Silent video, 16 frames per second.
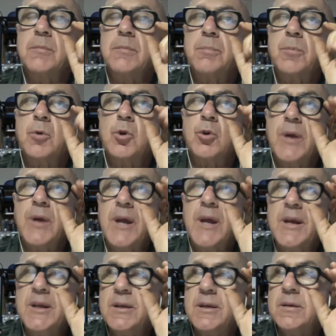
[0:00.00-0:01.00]

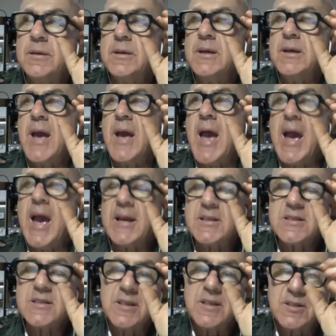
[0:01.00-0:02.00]
creating
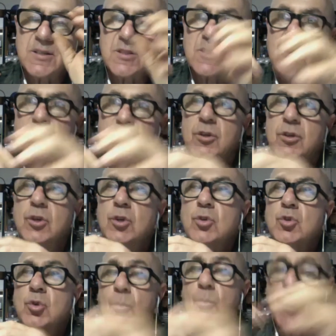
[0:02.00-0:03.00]
access
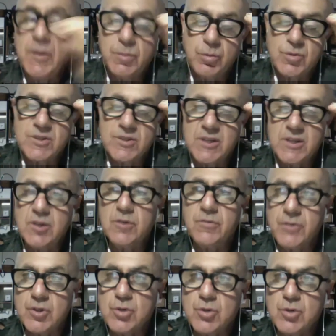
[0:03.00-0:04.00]
to people's
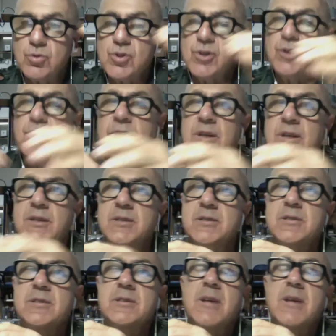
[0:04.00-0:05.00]
individual
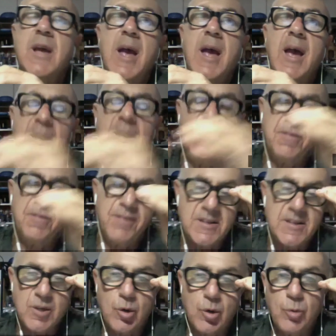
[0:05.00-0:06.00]
journeys, and if
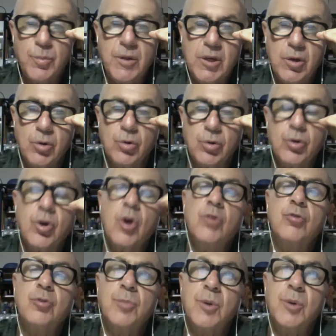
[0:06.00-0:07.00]
that's helping or
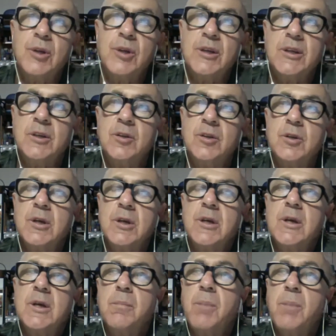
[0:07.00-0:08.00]
contributing
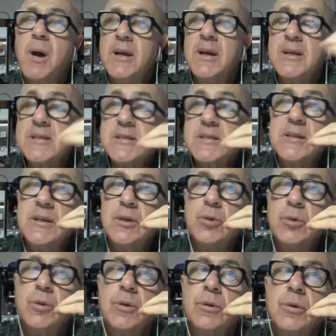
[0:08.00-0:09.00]
by listening
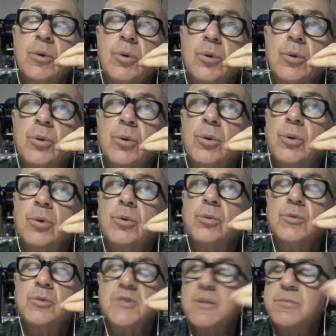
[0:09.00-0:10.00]
or
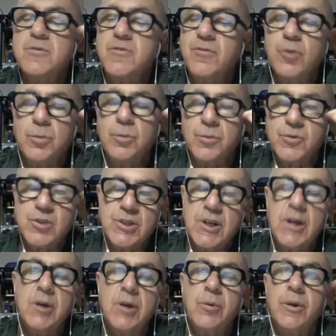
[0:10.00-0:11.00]
some form of
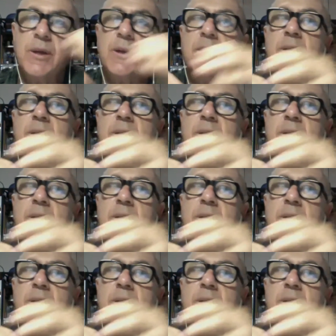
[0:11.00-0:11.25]
sharing